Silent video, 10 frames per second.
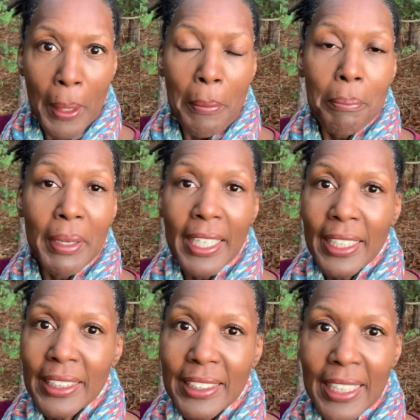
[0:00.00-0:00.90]

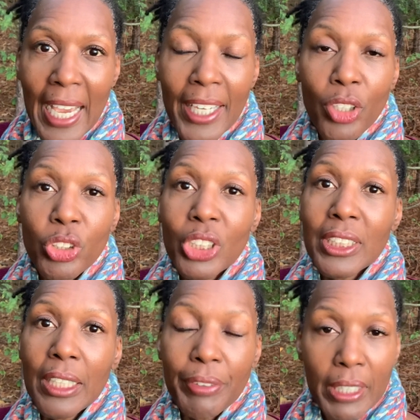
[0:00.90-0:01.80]
means that you're just
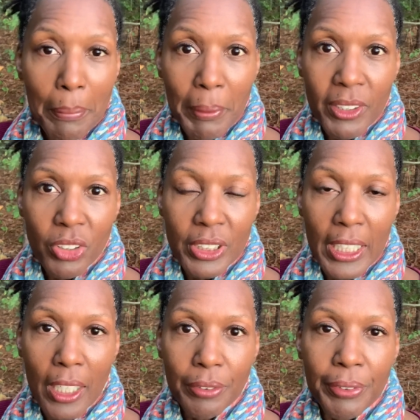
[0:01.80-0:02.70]
giving up on
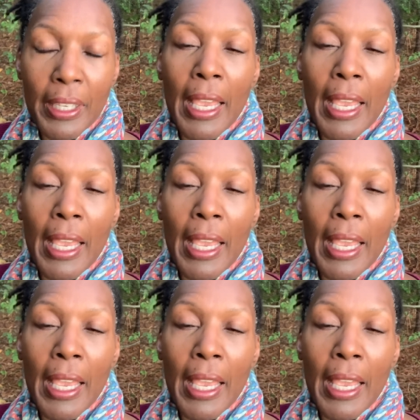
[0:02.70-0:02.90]
yourself,